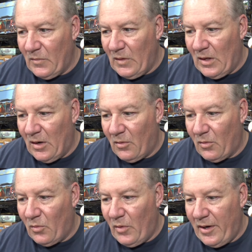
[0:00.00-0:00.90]
you know,
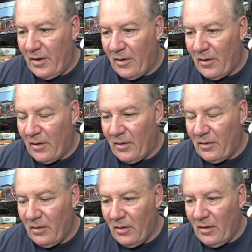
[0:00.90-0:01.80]
we
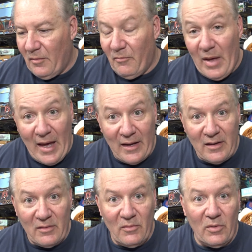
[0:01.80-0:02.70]
are
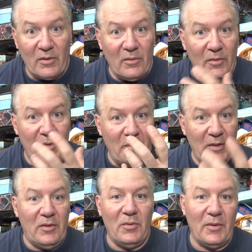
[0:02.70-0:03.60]
back. We're going to be
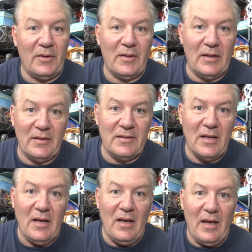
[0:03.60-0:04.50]
doing things,
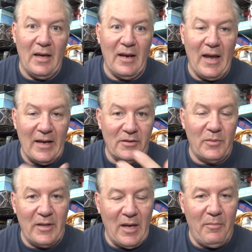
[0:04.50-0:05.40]
and as
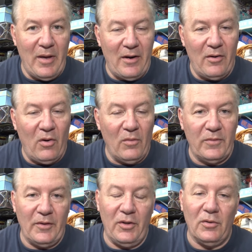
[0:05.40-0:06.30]
we get better,
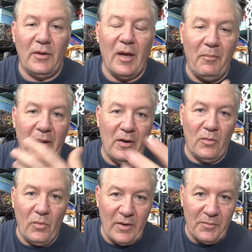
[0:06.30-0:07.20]
hopefully you'll get better
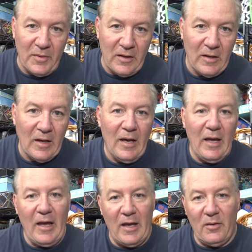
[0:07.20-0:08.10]
with me,
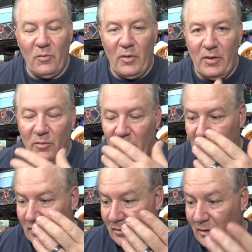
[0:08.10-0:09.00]
and we
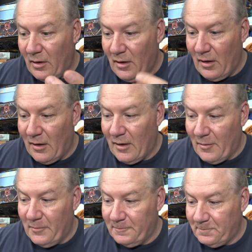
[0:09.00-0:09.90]
will
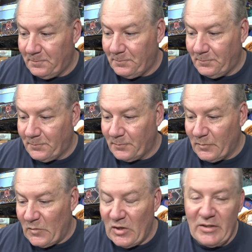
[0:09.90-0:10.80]
um,
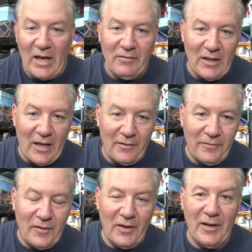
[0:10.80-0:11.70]
just have a lot of
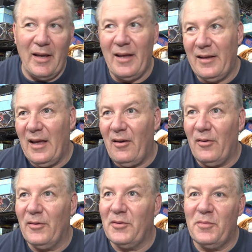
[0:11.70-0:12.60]
fun and get
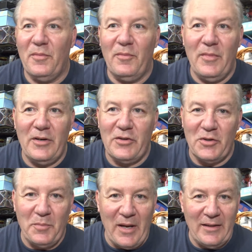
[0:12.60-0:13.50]
all those
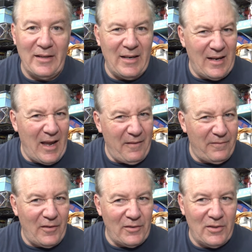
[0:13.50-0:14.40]
miniatures painted and have
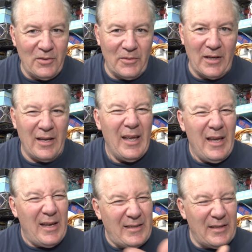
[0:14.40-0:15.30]
fun doing it.
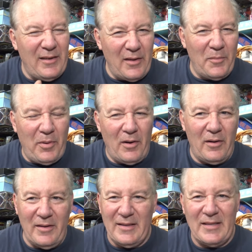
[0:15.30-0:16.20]
It's another part
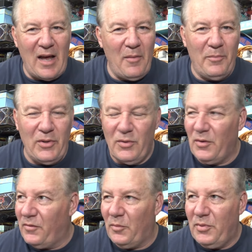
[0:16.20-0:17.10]
of this
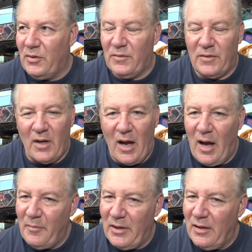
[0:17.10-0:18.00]
beautiful, beautiful
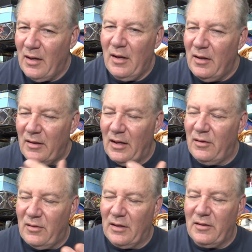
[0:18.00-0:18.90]
hobby that
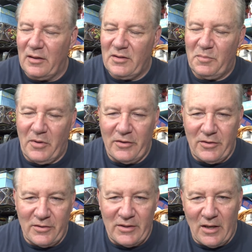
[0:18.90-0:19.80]
you get to express
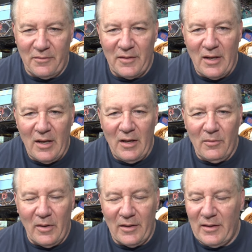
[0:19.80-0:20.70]
yourself
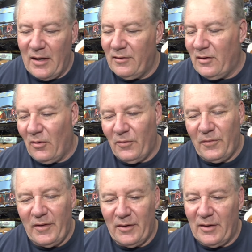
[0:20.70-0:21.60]
with, and don't
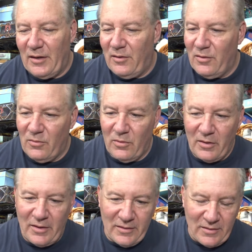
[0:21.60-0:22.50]
feel that your
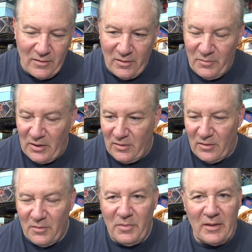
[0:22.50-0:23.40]
work isn't going to be
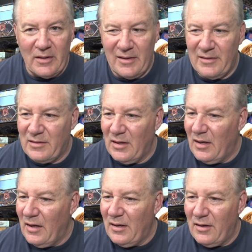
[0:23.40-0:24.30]
good because,
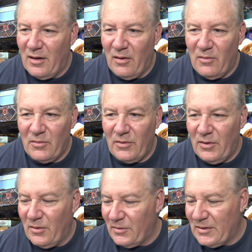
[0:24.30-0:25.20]
you know,
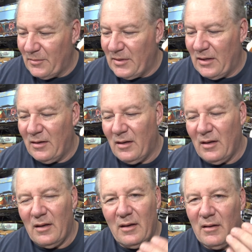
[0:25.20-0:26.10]
you know something,
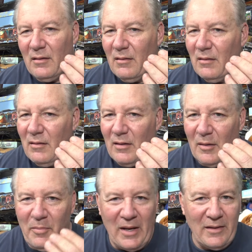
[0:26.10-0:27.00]

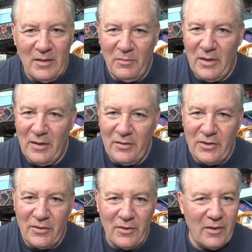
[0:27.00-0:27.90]
a painted
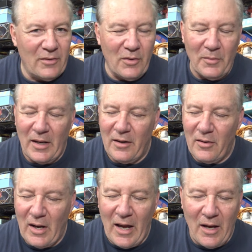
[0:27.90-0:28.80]
miniature, no matter
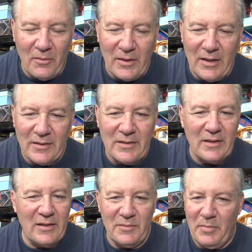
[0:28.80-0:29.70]
how it is,
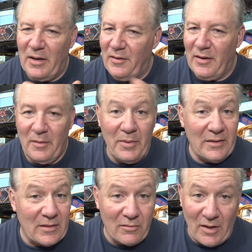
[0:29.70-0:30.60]
is better than a
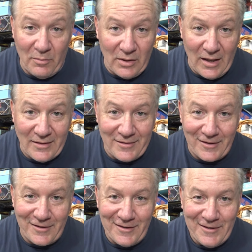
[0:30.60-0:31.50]
piece of gray
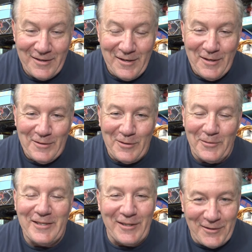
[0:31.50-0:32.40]
plastic. So
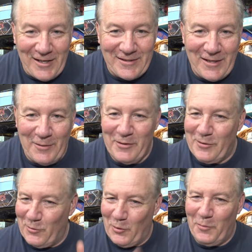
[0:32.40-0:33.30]
until next time,
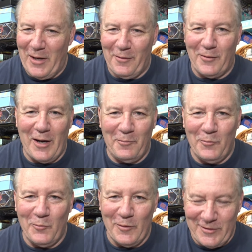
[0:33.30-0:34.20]
it's your old pal Rob.
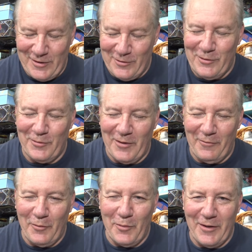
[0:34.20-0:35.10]
We'll see you soon,
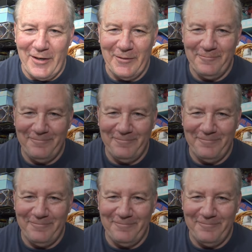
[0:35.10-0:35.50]
everybody.